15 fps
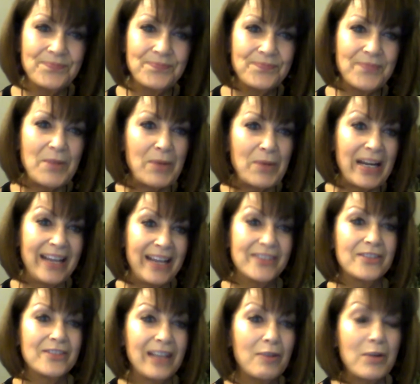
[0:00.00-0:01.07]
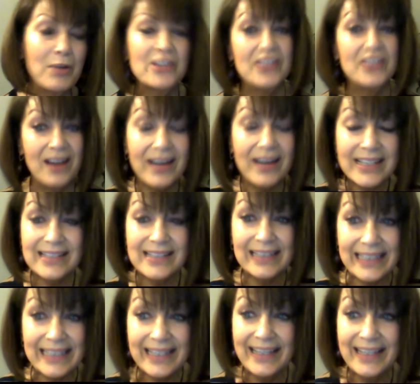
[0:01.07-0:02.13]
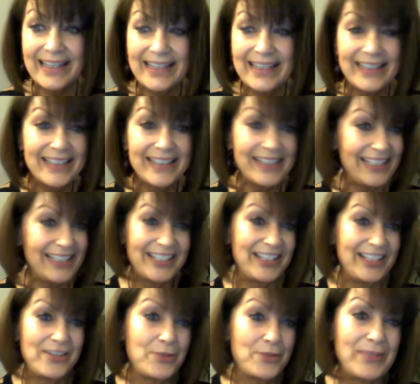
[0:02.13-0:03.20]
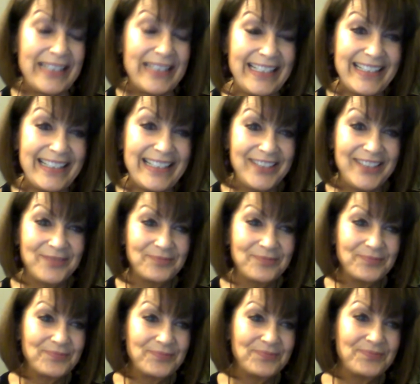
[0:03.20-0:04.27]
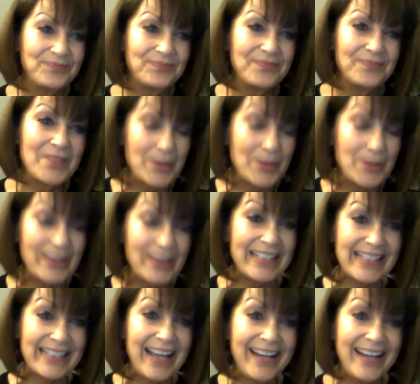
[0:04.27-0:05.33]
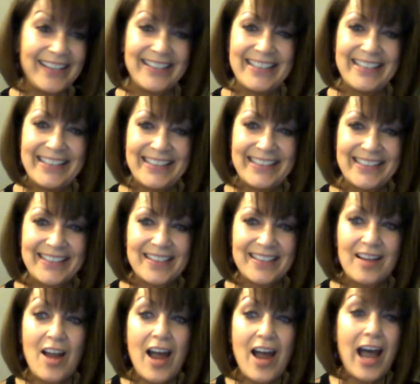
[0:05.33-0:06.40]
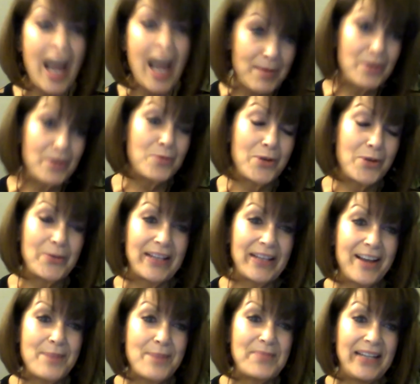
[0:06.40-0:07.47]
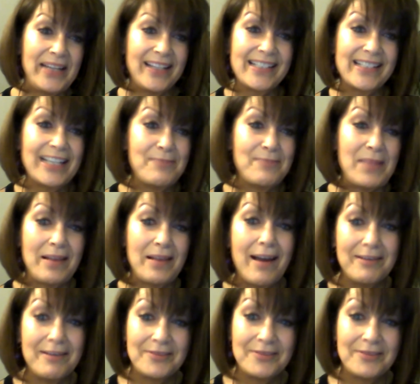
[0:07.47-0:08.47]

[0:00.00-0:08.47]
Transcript: When I answered that question honestly, the decision was easy. So I decided I'm going to work with a company that saved my life.